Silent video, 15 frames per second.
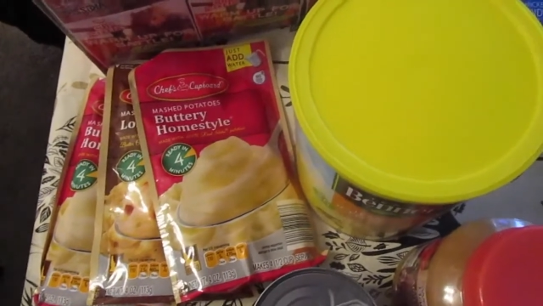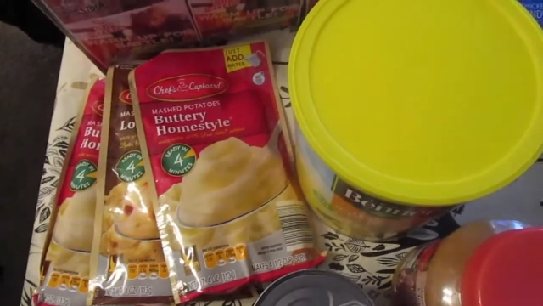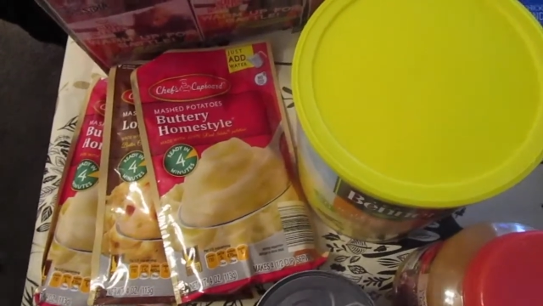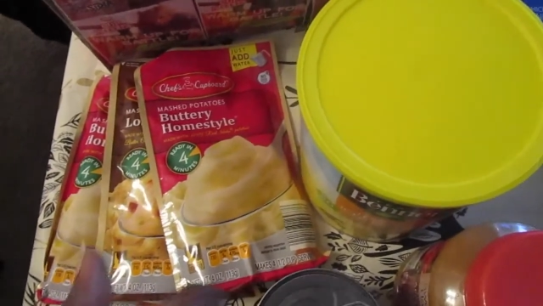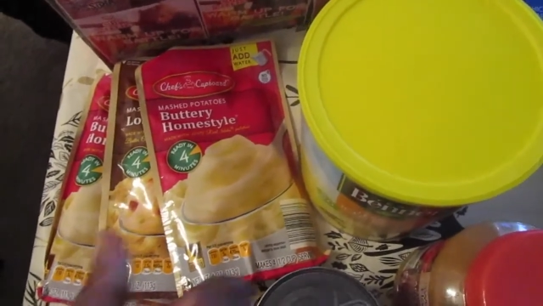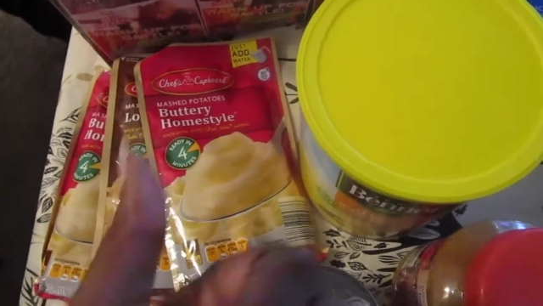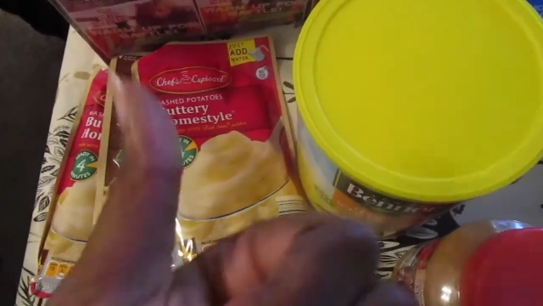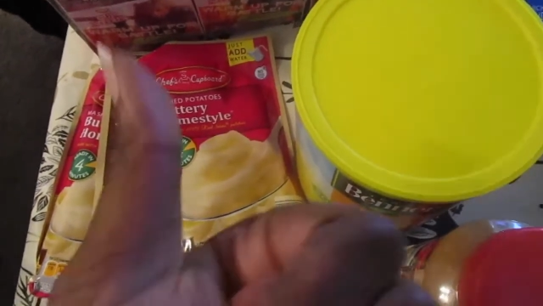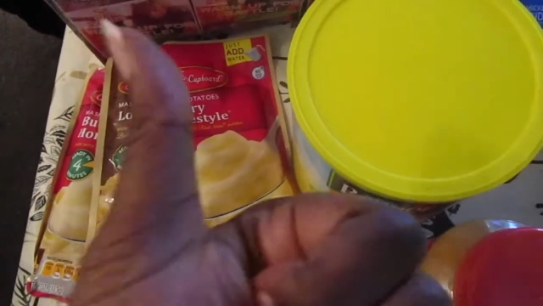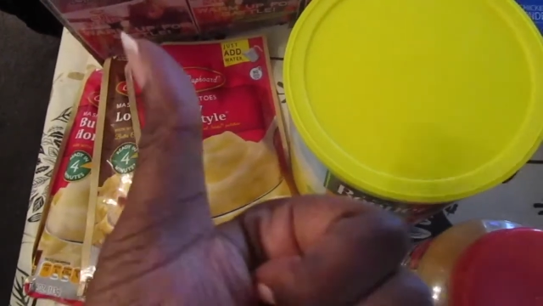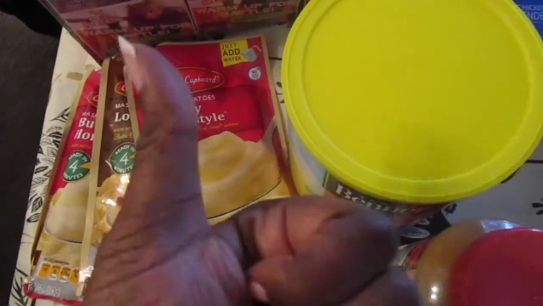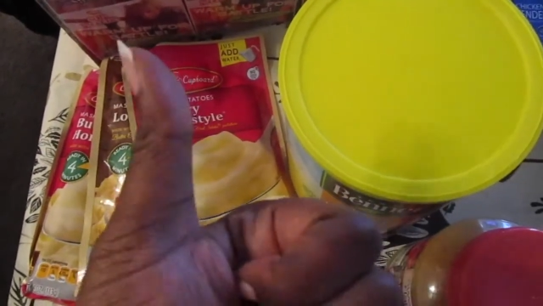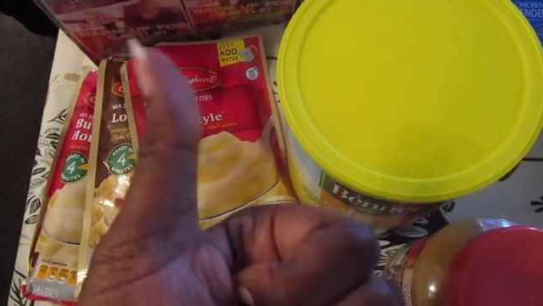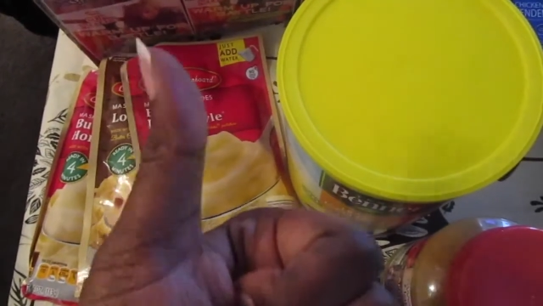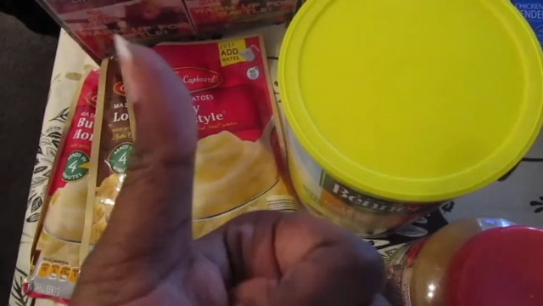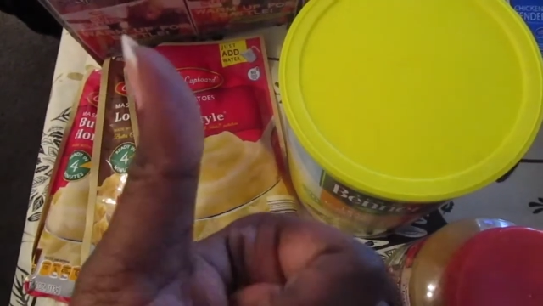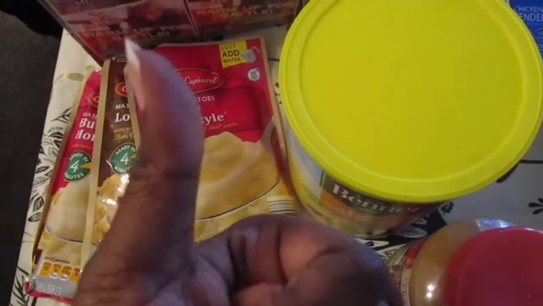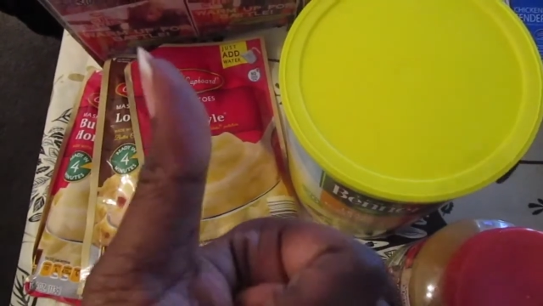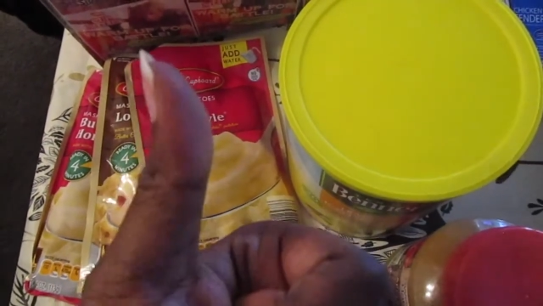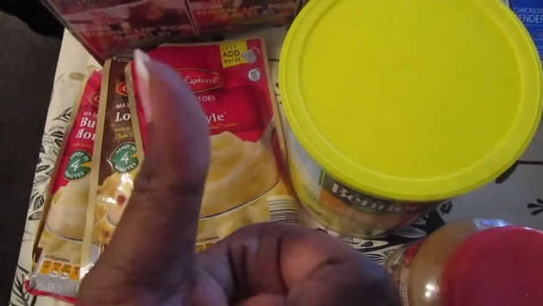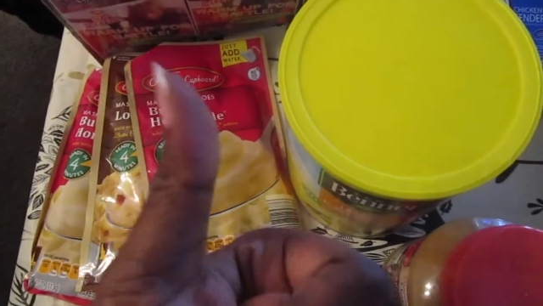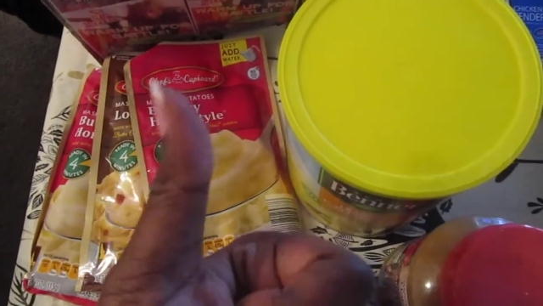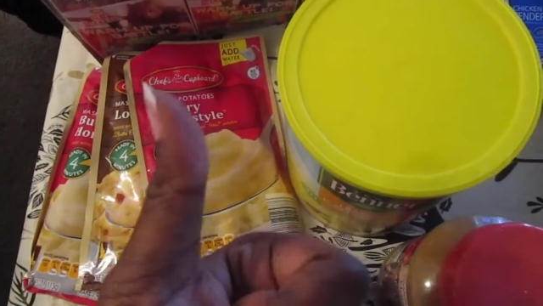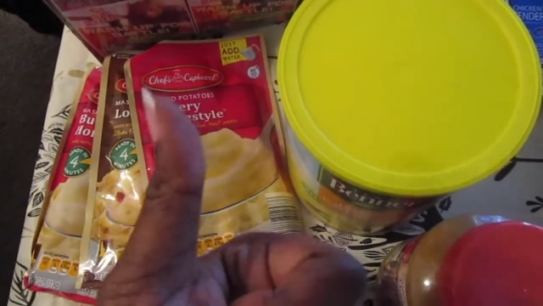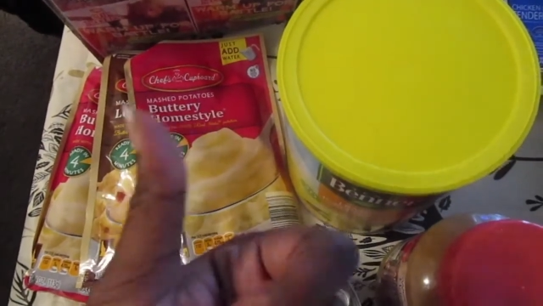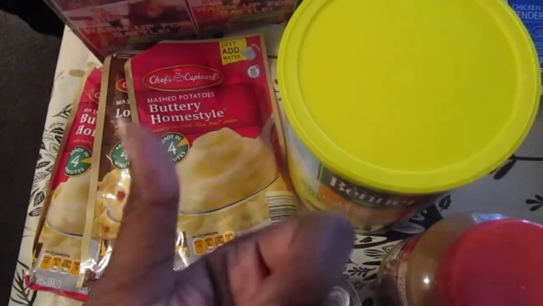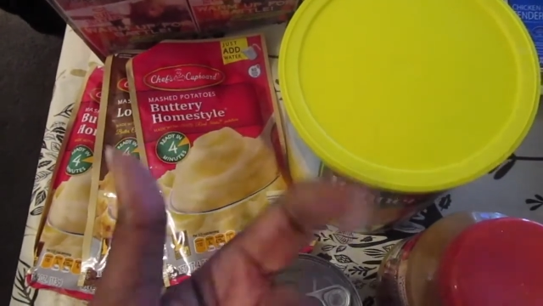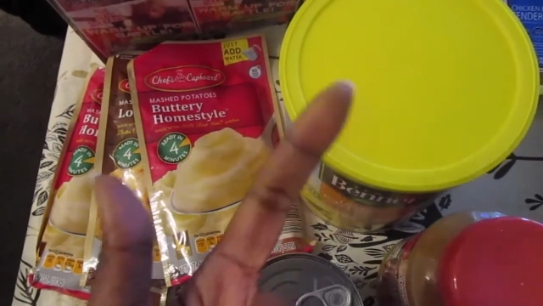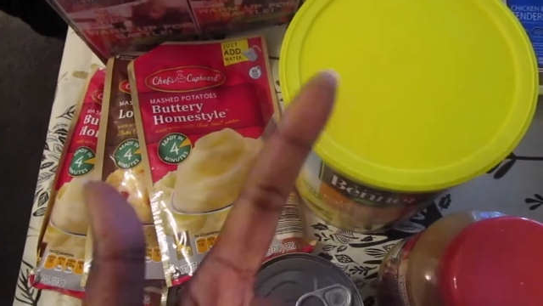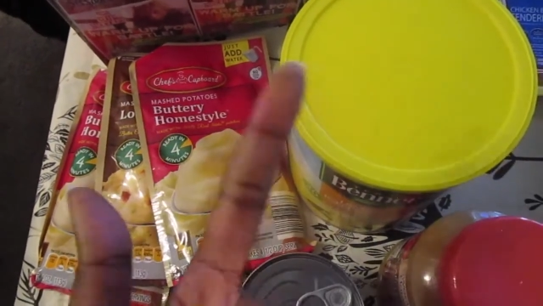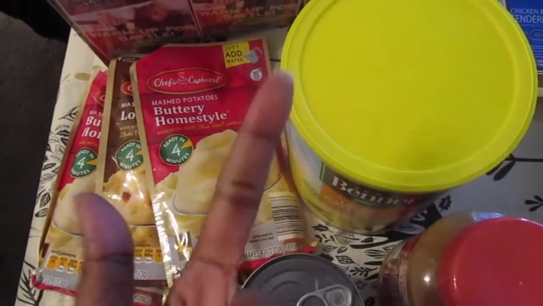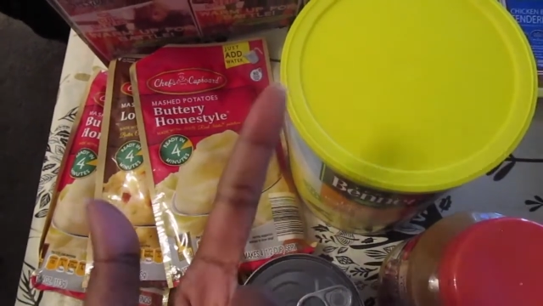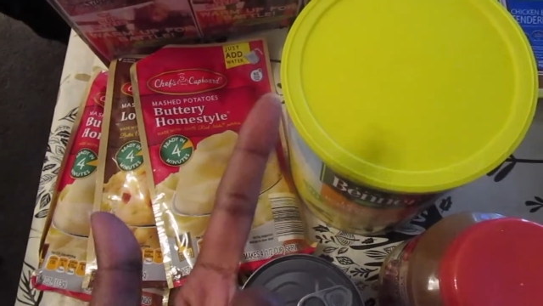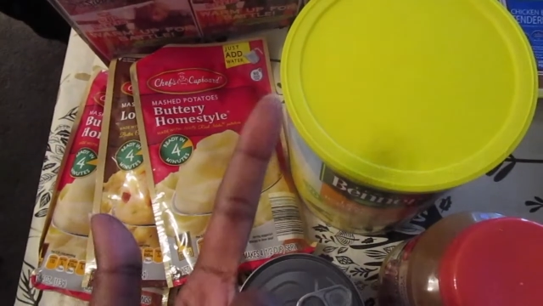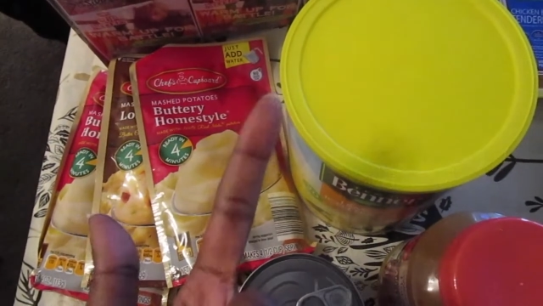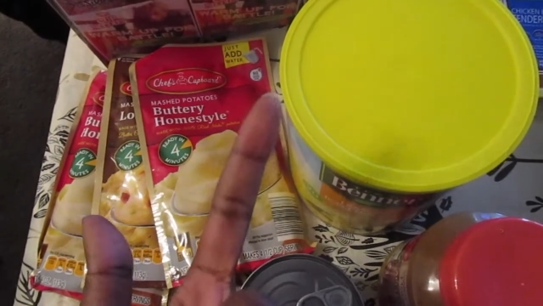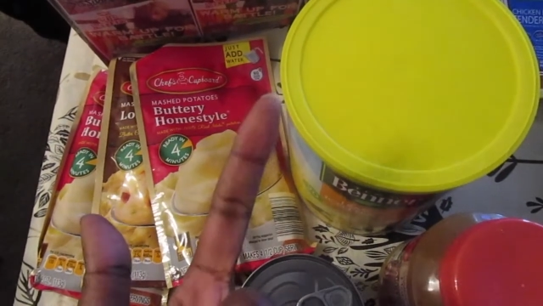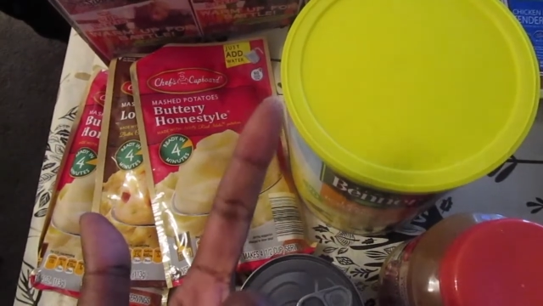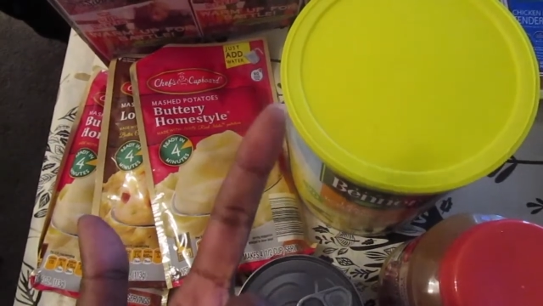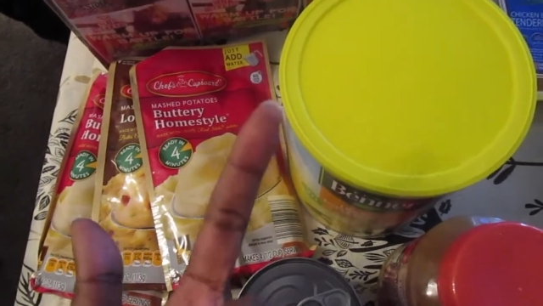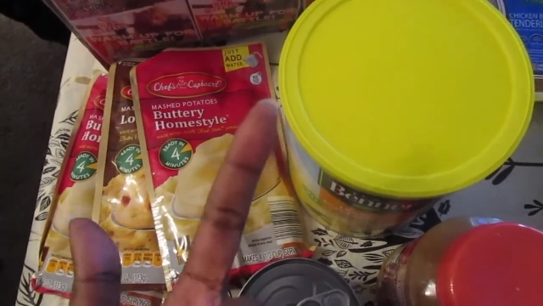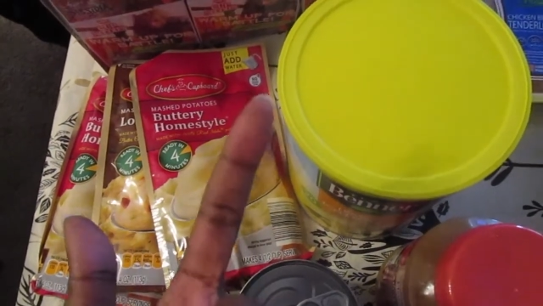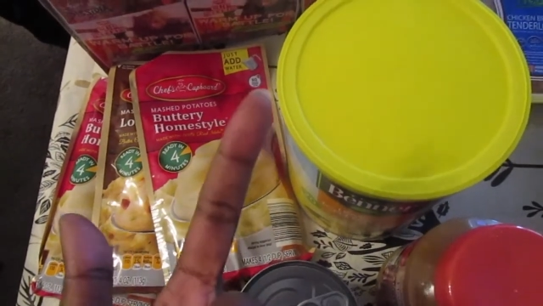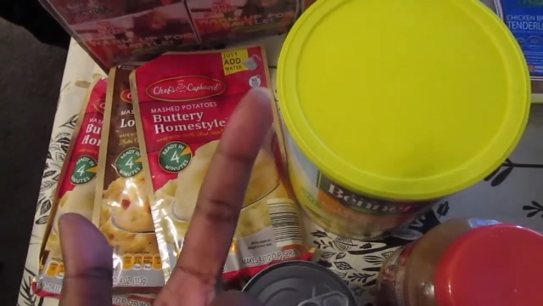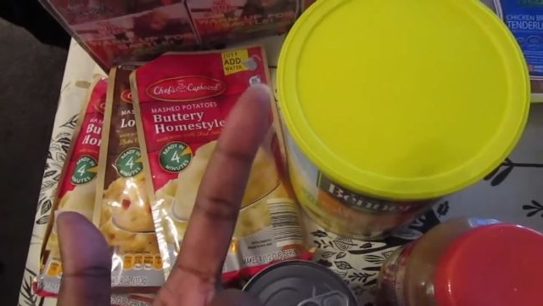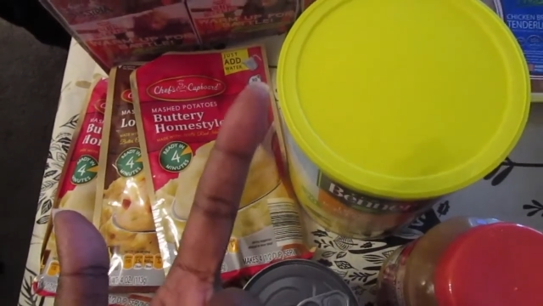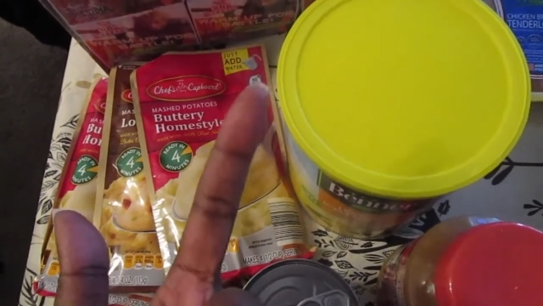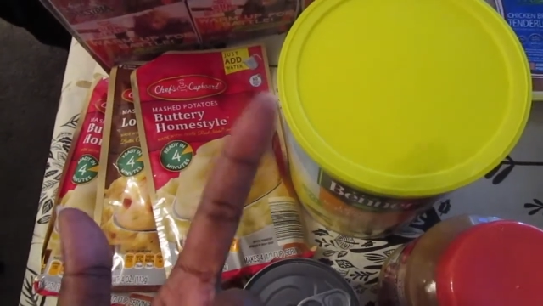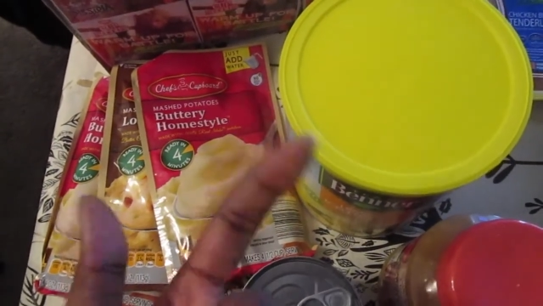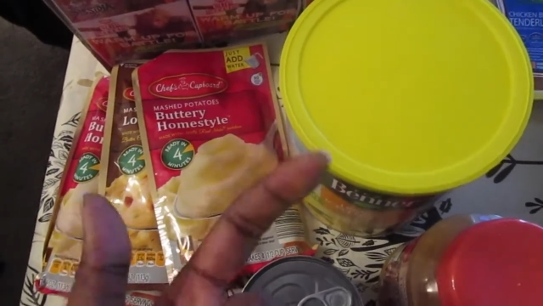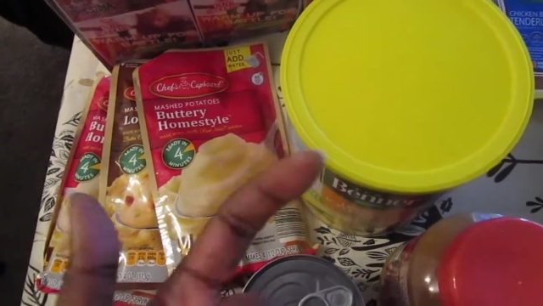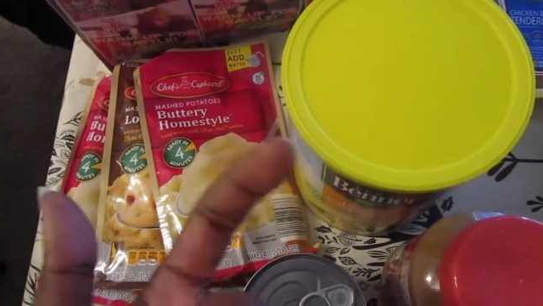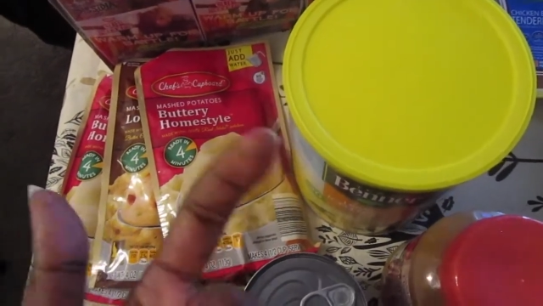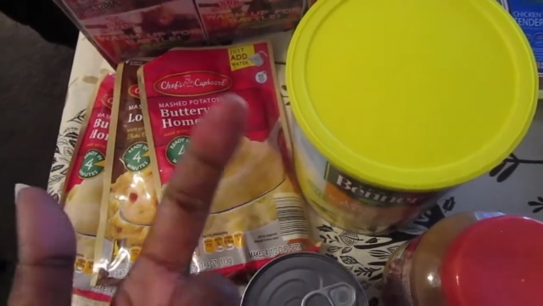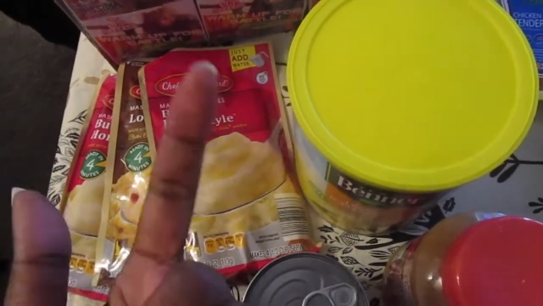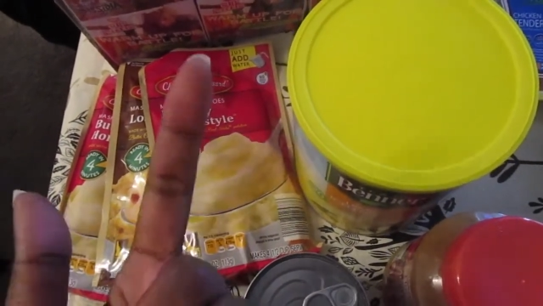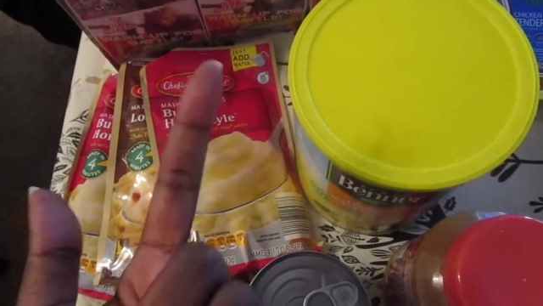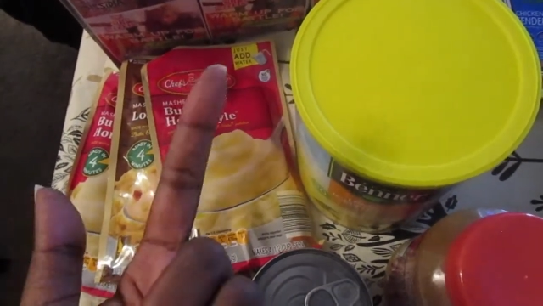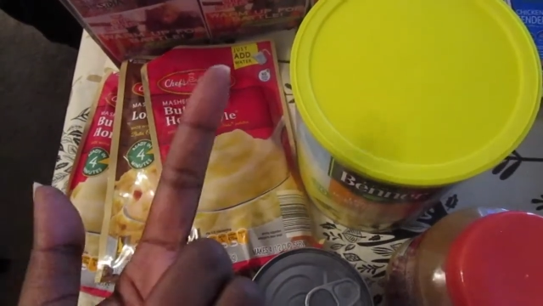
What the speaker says: Nobody's mouth can be seen.